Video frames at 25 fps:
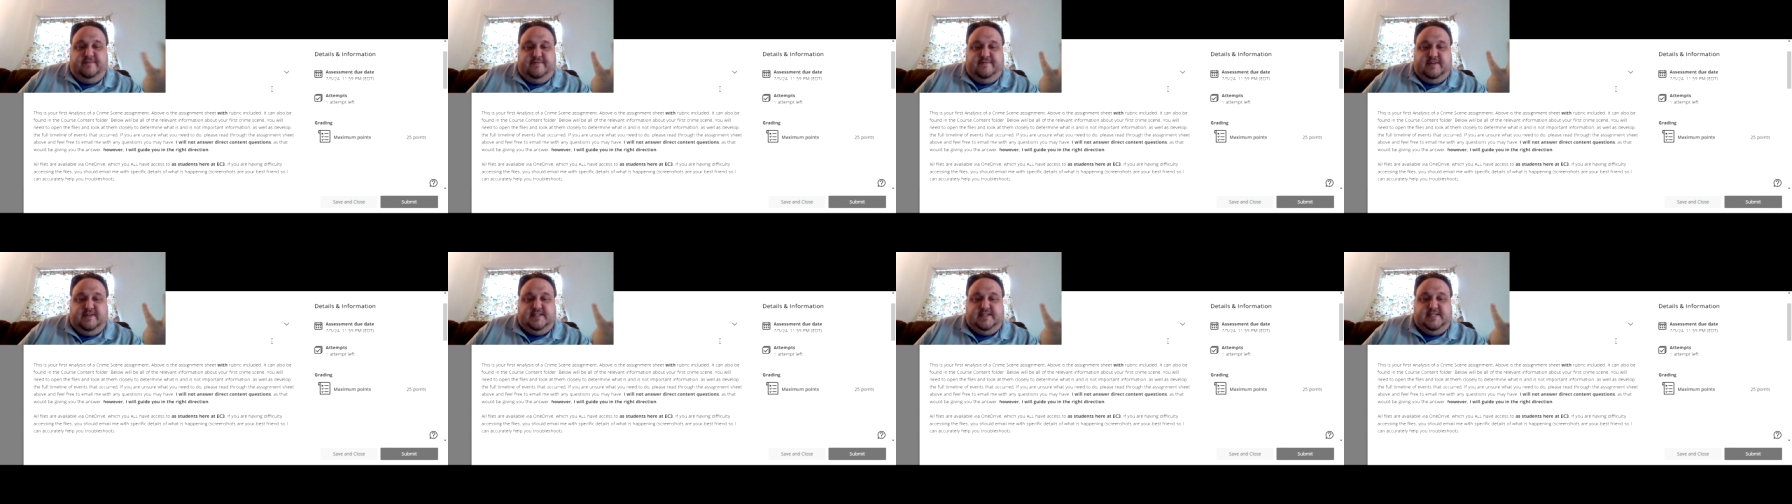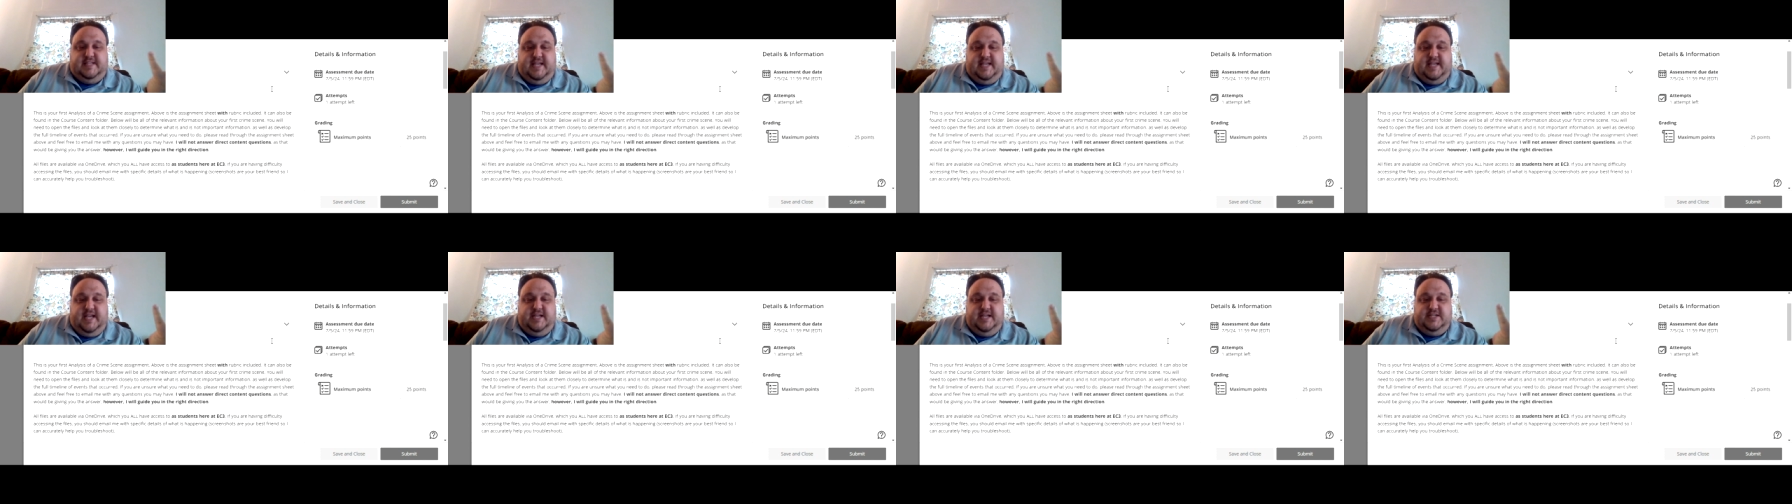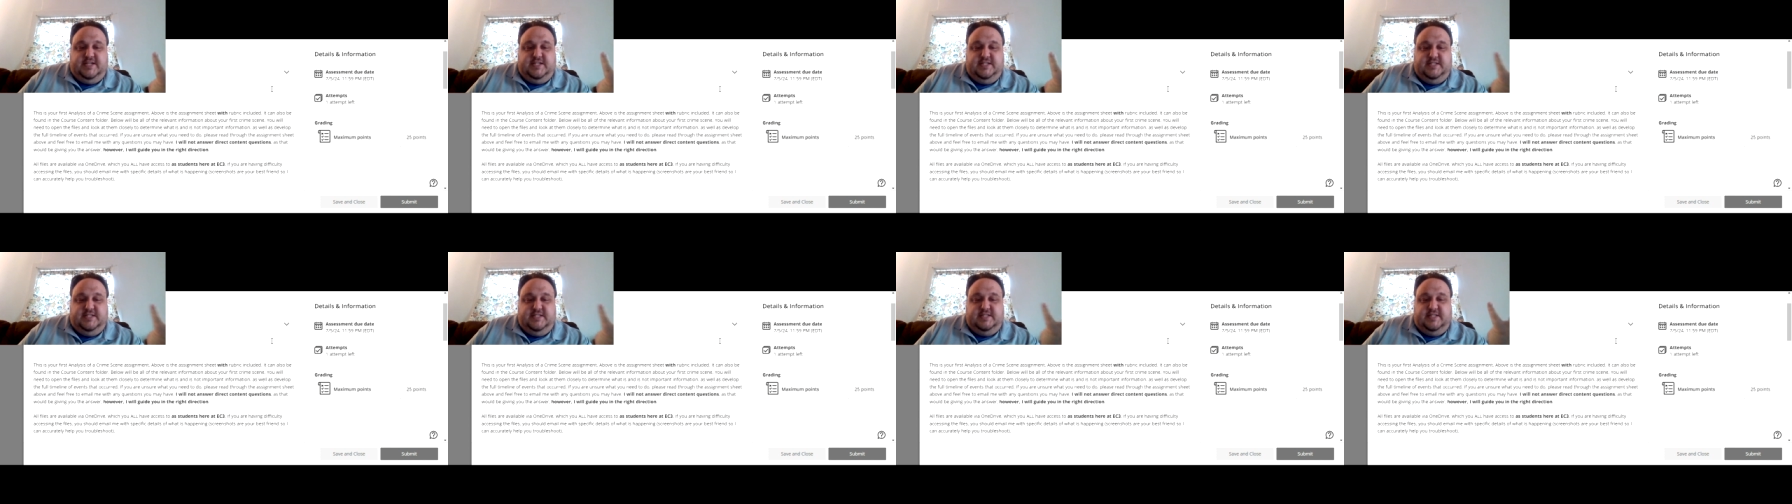
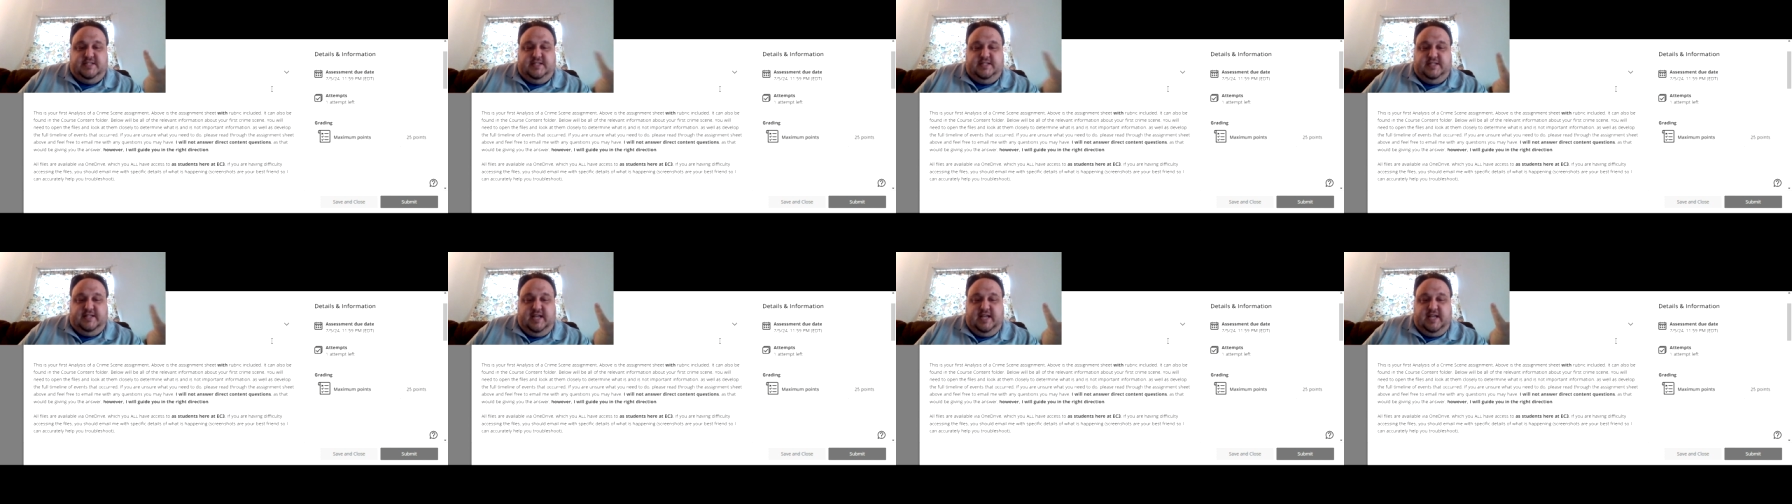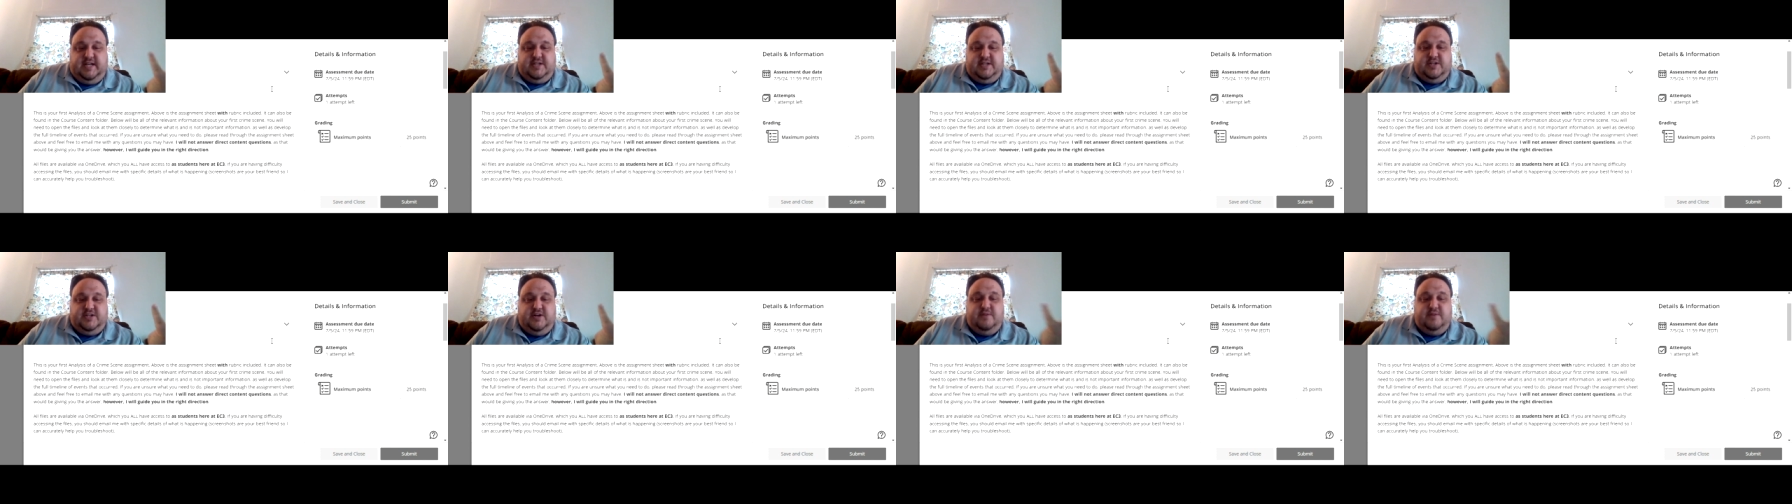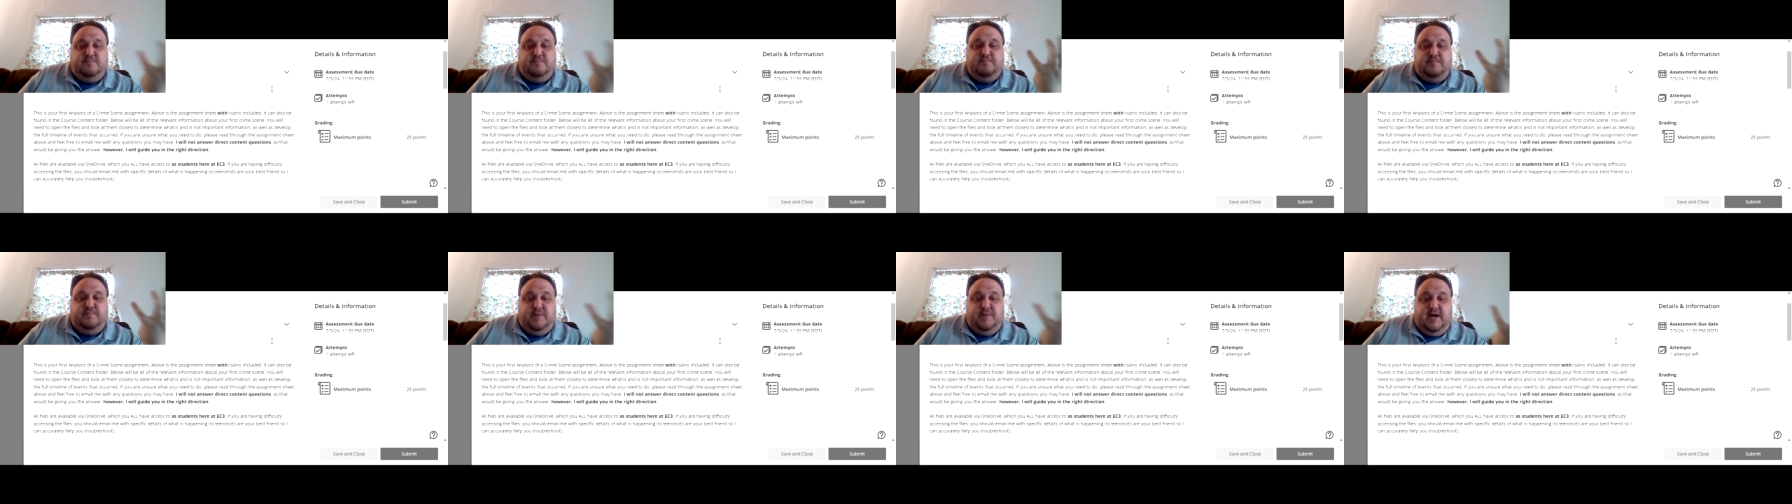investigations in the
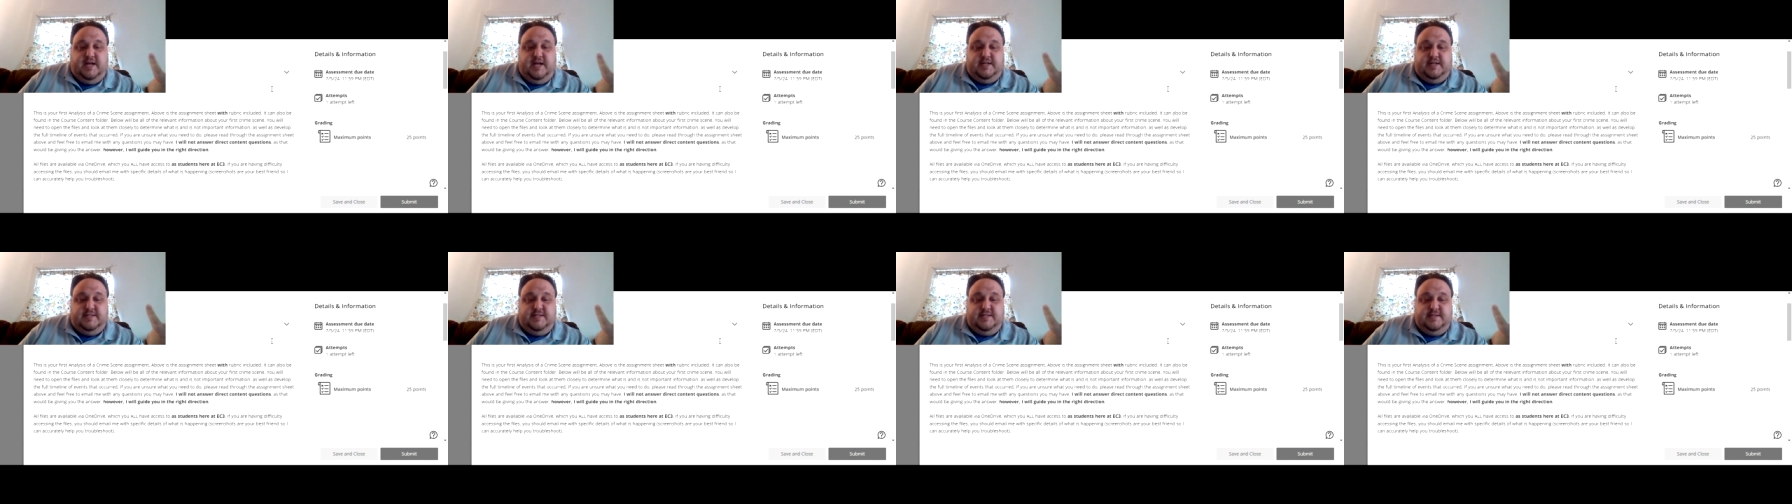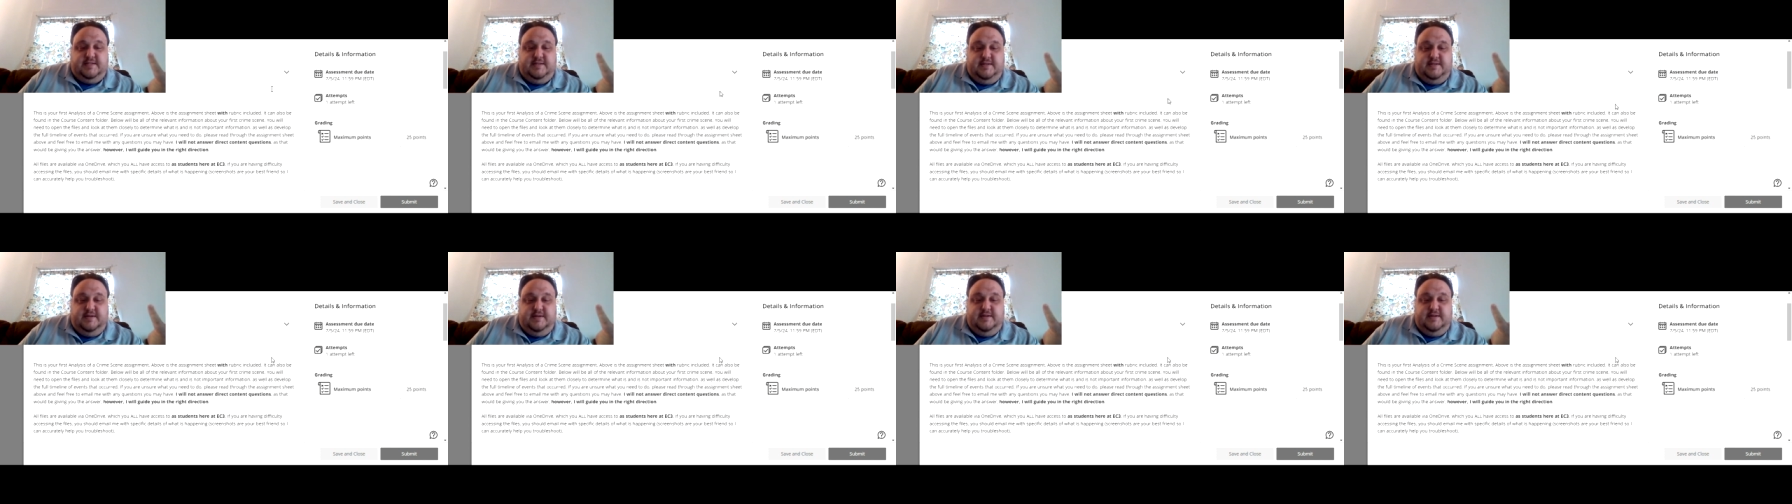lecture, but